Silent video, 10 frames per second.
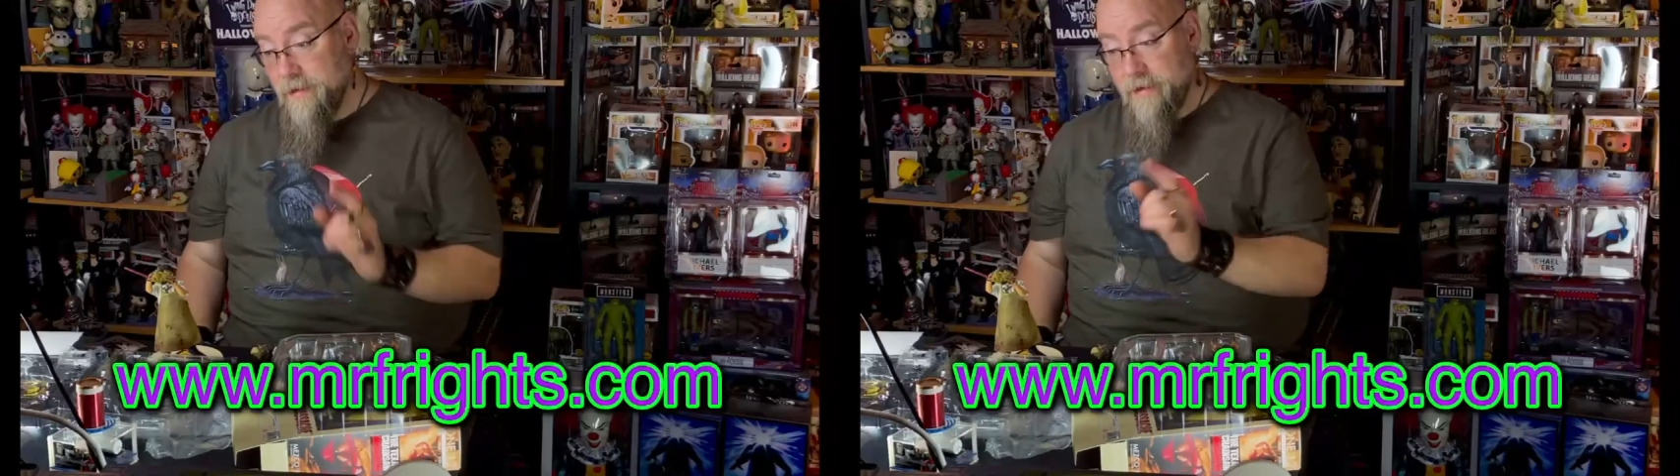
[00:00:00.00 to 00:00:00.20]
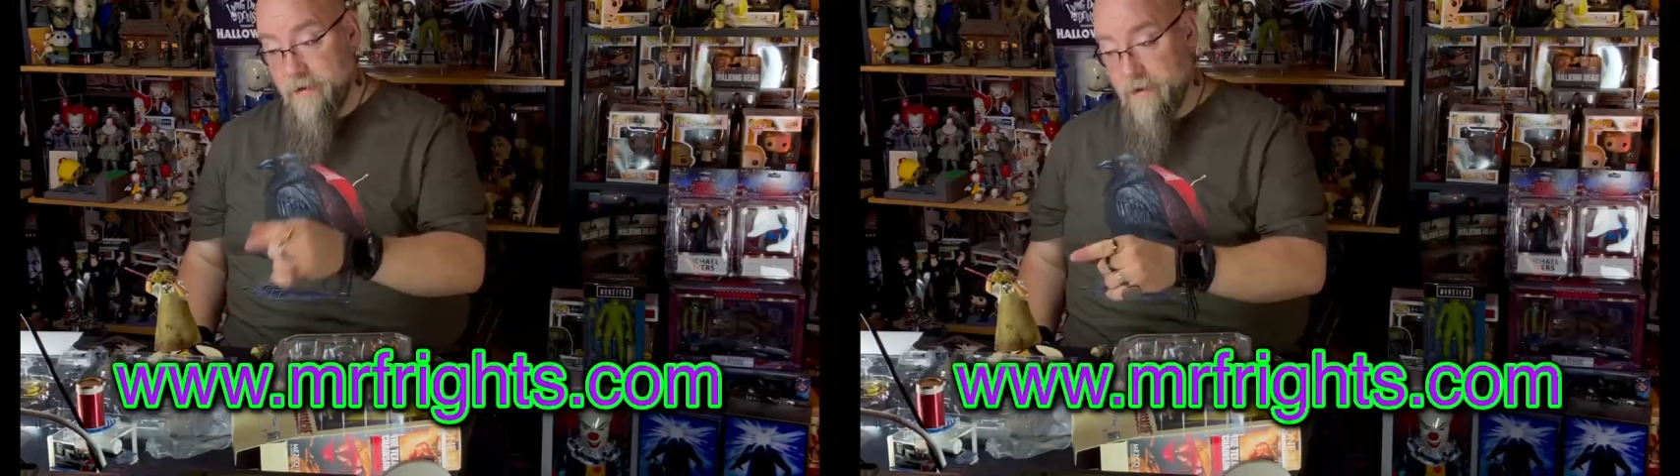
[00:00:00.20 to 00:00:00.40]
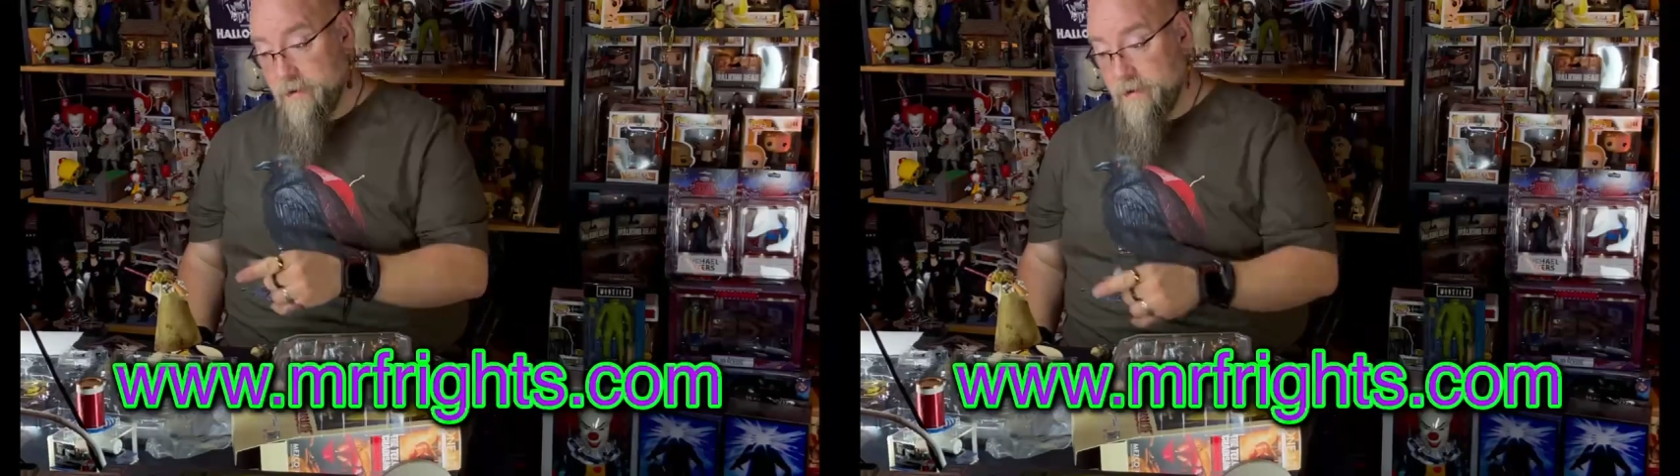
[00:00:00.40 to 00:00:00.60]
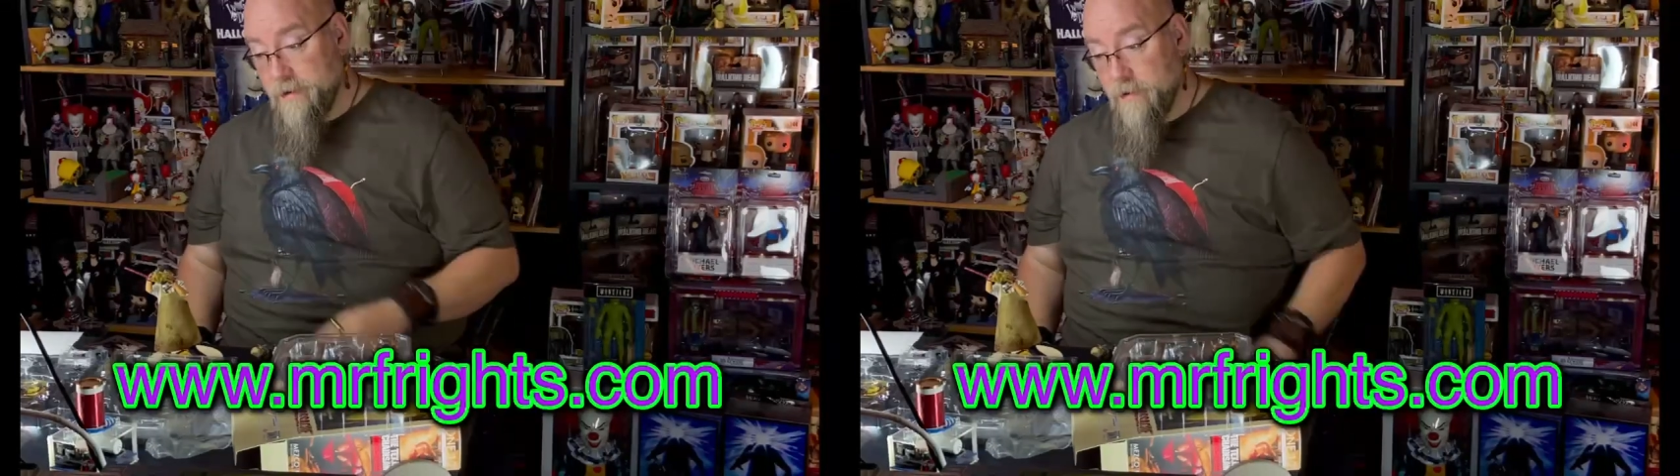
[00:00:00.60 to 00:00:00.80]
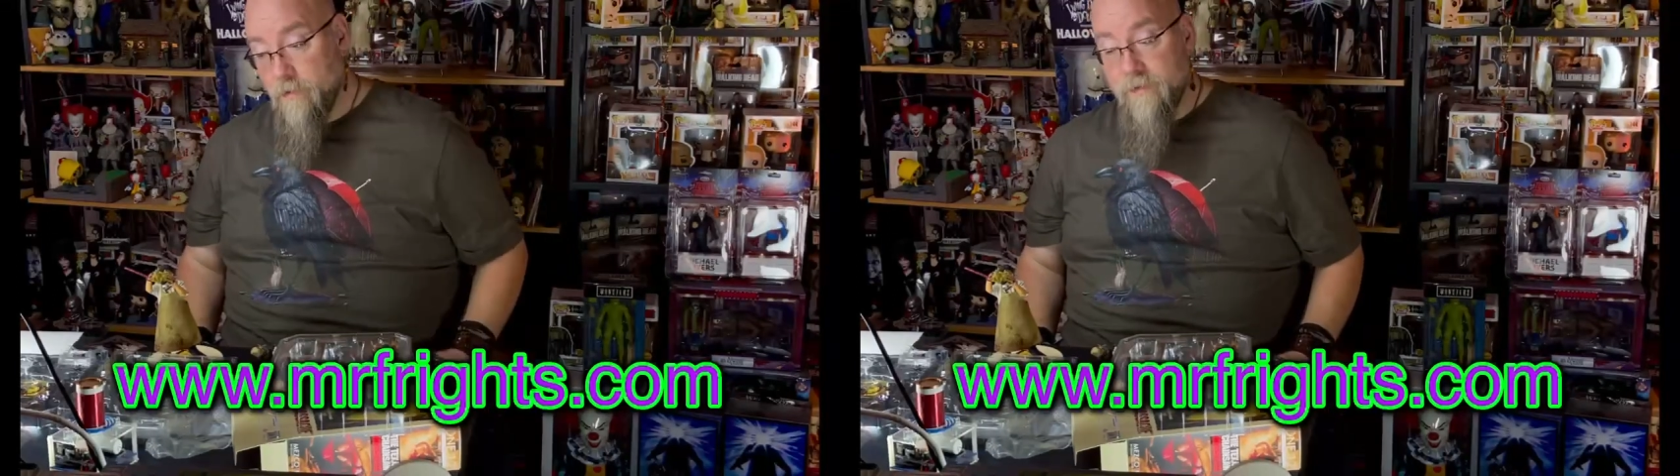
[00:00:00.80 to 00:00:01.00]

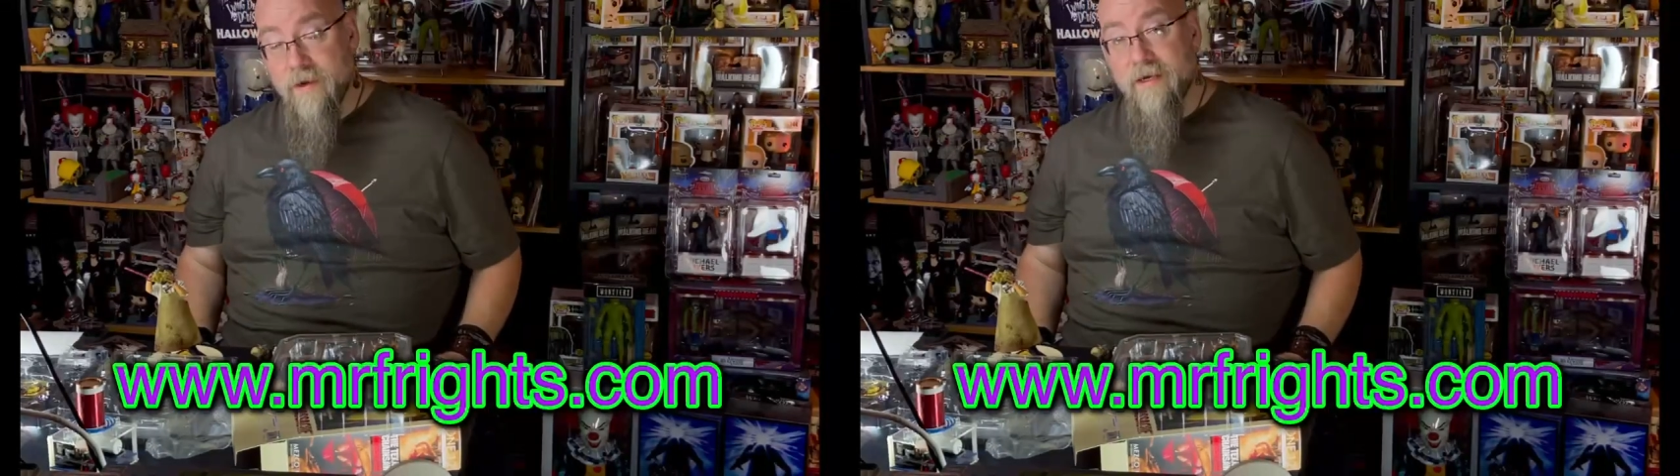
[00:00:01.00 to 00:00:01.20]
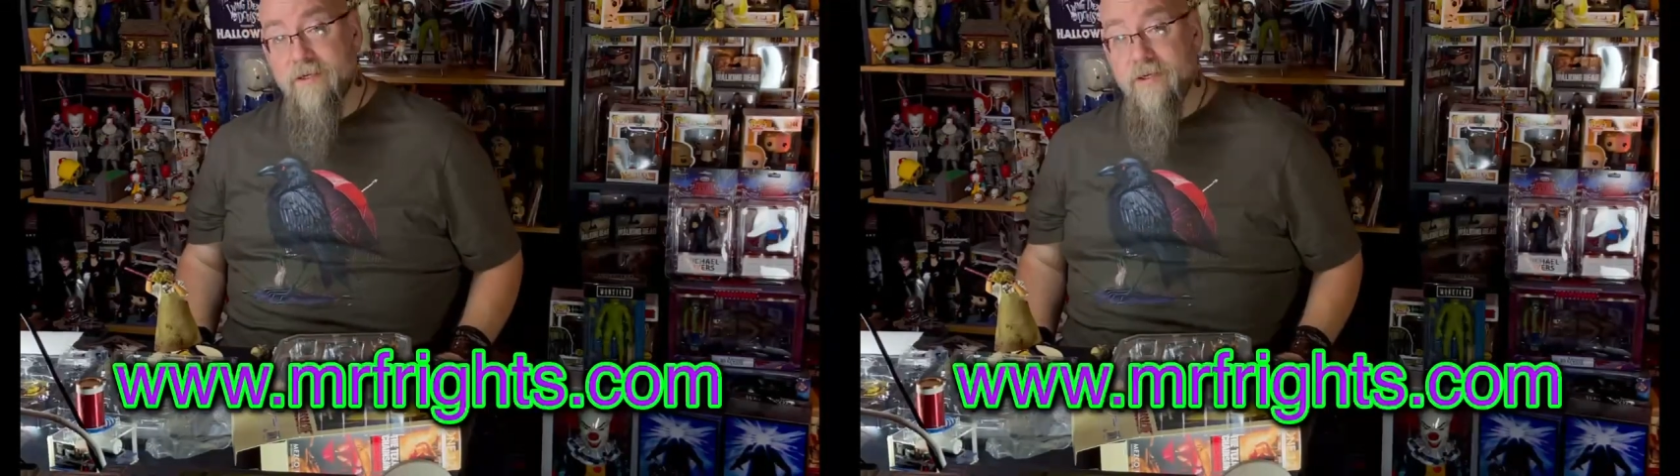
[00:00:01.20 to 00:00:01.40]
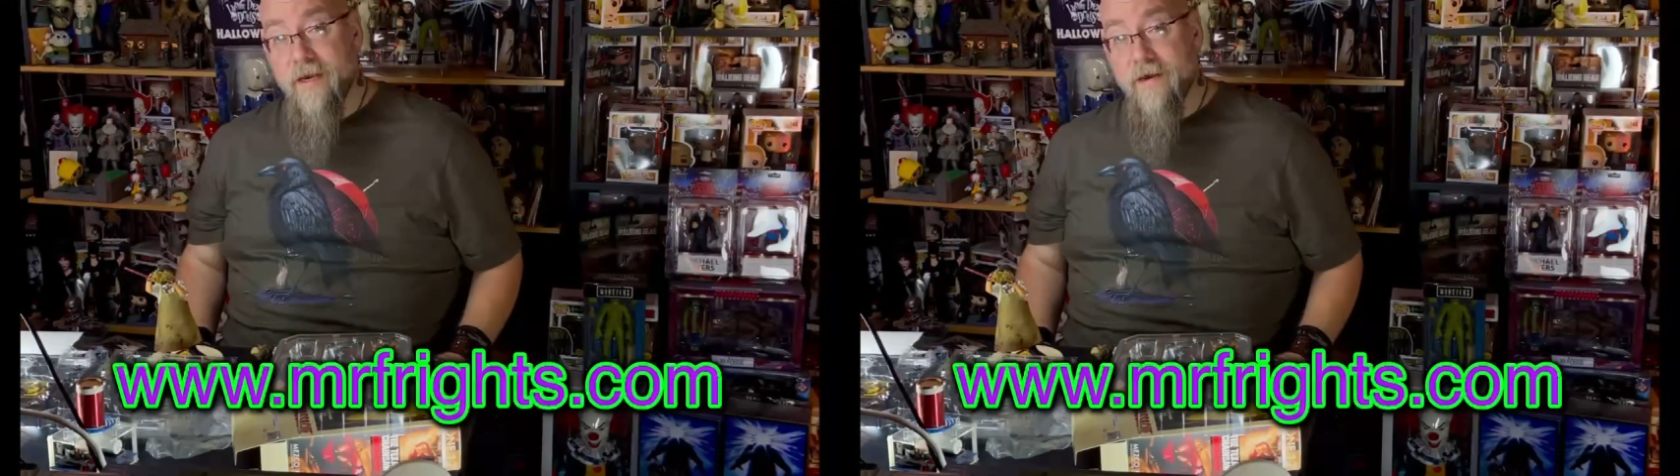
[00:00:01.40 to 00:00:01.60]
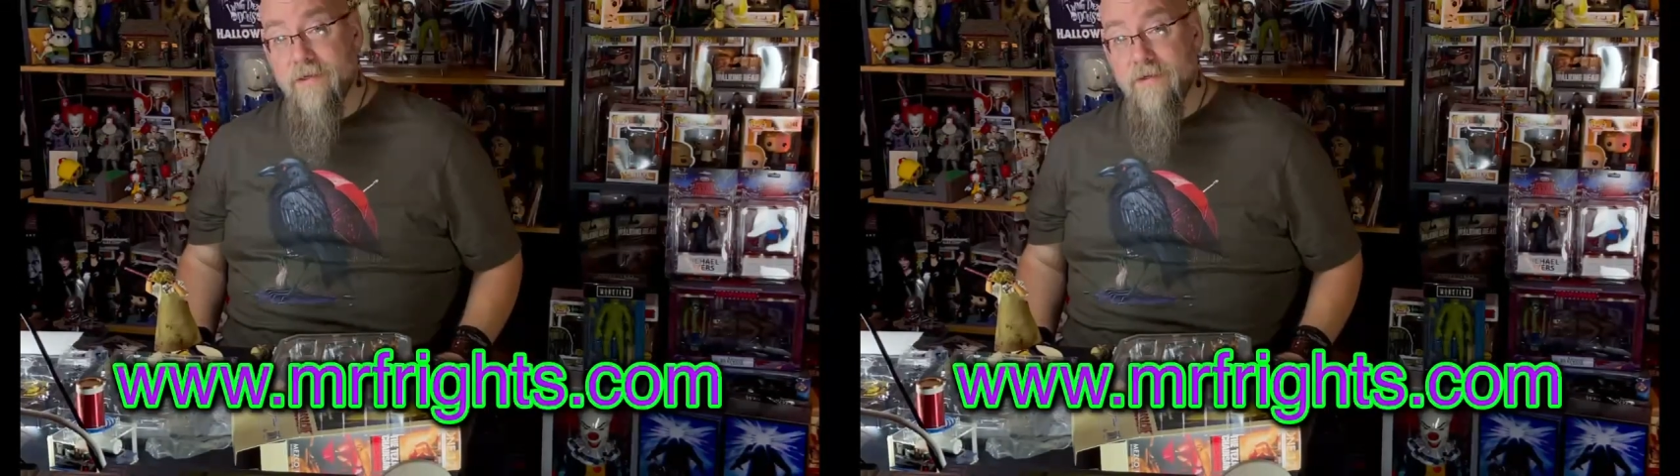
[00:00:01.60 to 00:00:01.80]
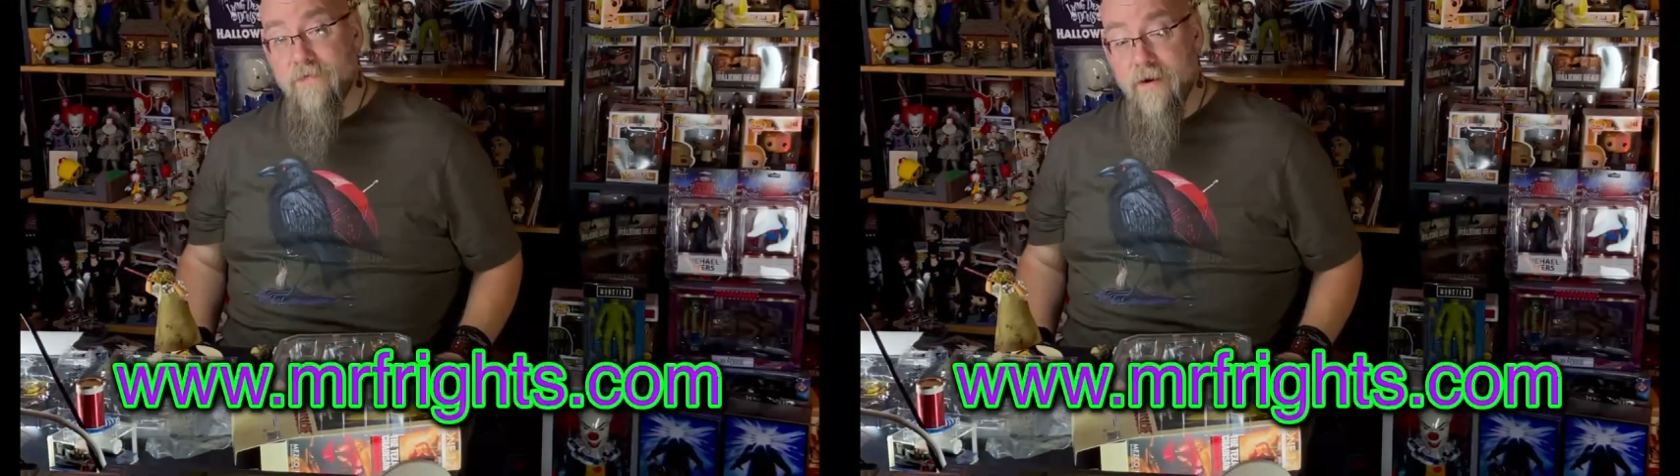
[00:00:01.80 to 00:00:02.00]
Hope you guys check out
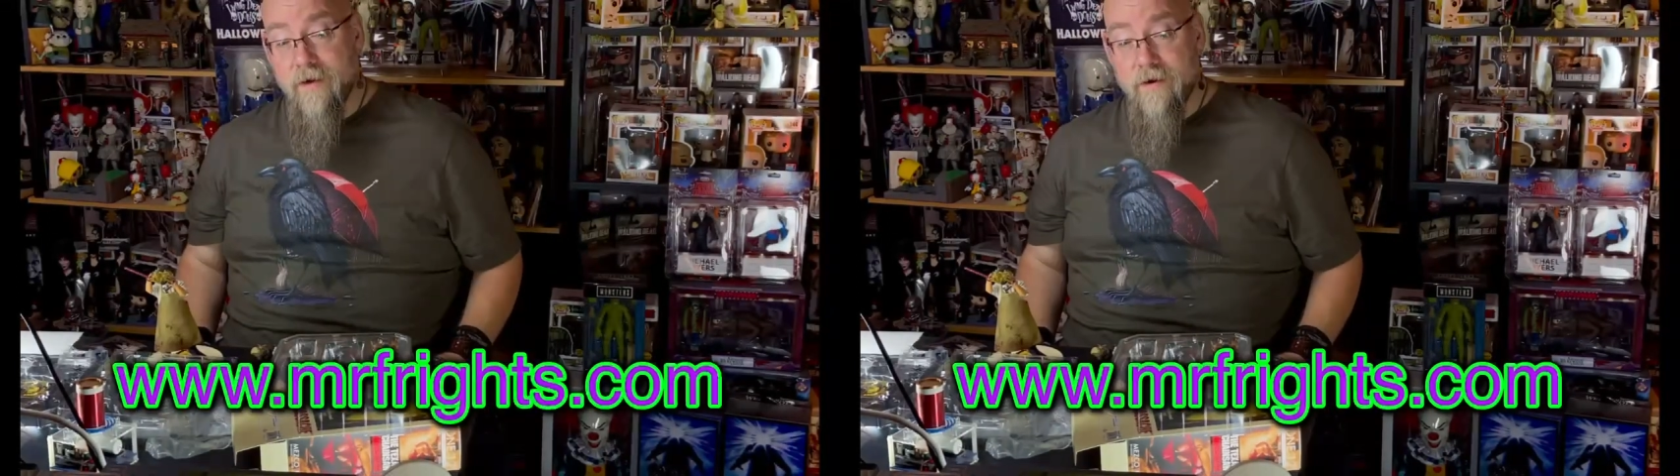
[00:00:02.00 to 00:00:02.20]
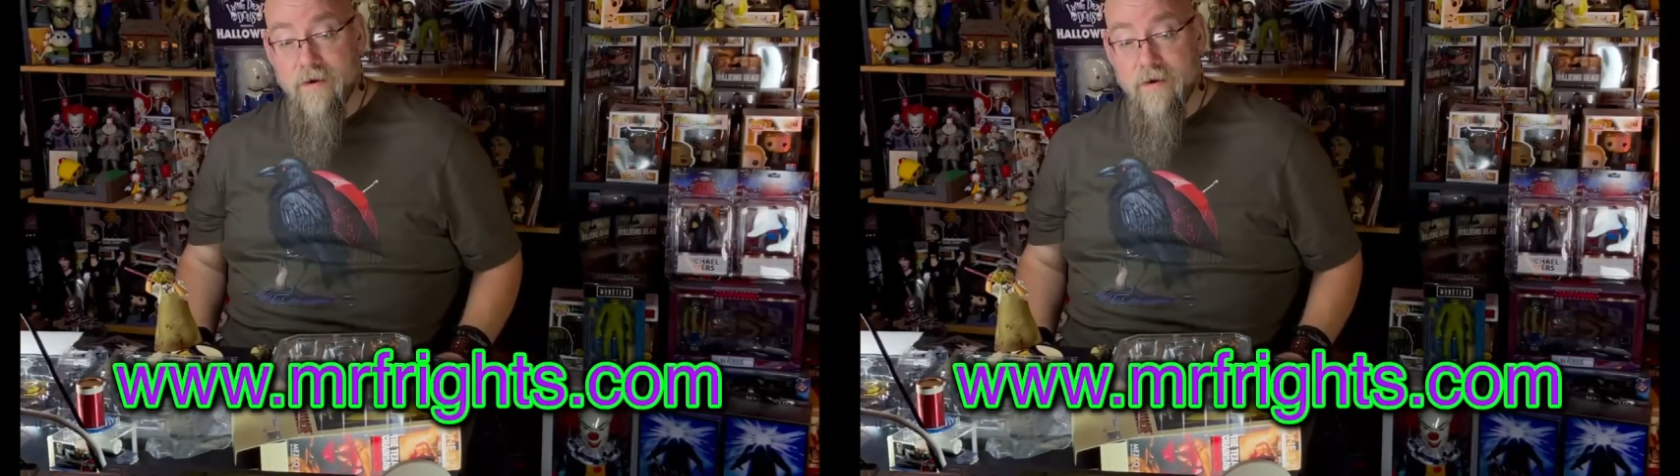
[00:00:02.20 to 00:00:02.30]
this figure,